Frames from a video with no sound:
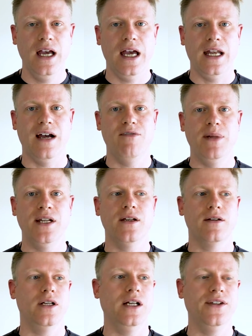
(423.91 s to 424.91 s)
and I've
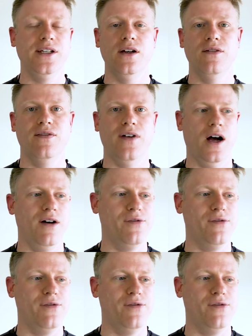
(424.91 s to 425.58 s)
been guilty of uh,